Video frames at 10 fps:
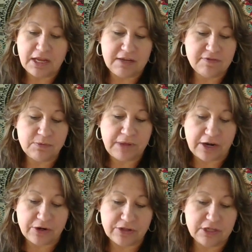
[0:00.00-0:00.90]
Even
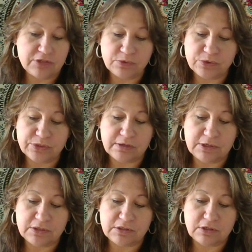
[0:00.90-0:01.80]
better, these rules can
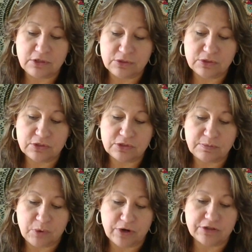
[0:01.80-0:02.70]
be used to
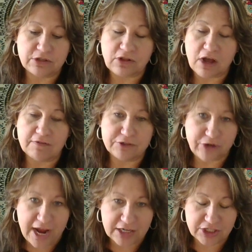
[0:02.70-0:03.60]
support the law of
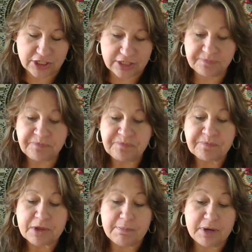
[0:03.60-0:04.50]
attraction,
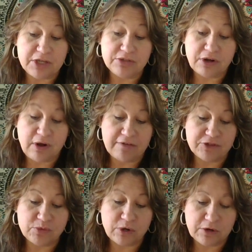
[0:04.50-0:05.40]
but you don't
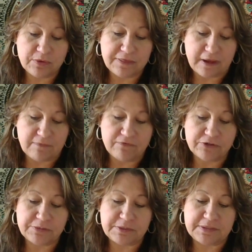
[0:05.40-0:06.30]
have to work with them
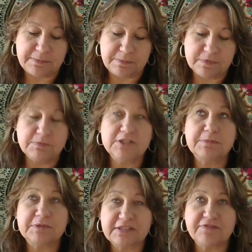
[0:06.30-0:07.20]
for
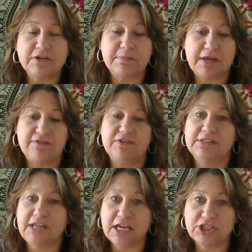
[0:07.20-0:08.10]
specific
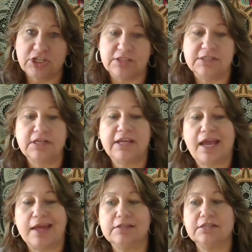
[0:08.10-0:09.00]
manifestations.
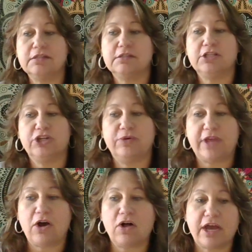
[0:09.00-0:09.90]
Again,
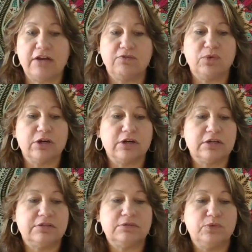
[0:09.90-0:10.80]
they all kind of
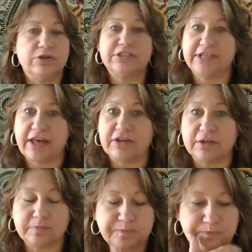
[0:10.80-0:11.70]
work
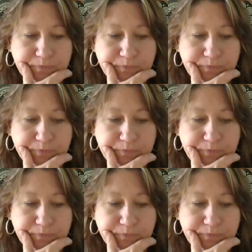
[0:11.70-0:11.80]
together.